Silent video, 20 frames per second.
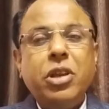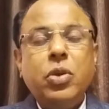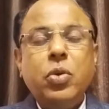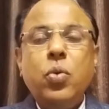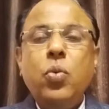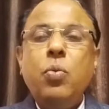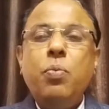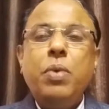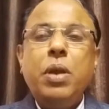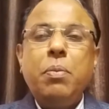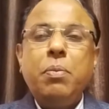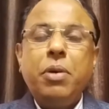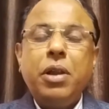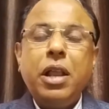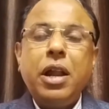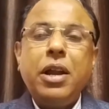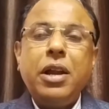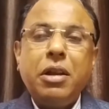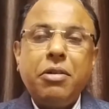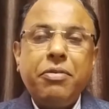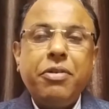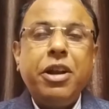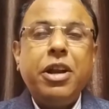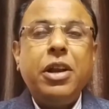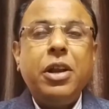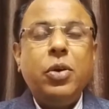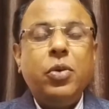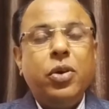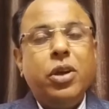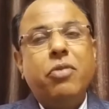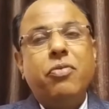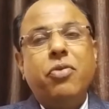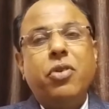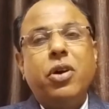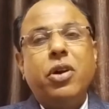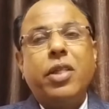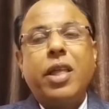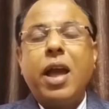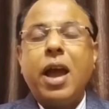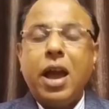you people are definitely going
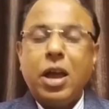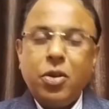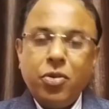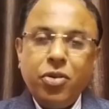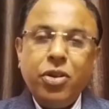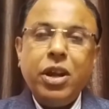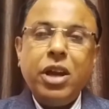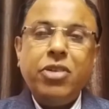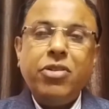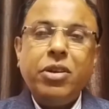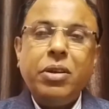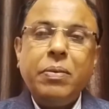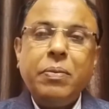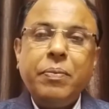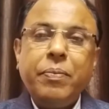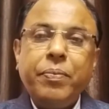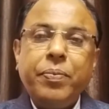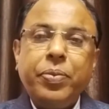for the higher education,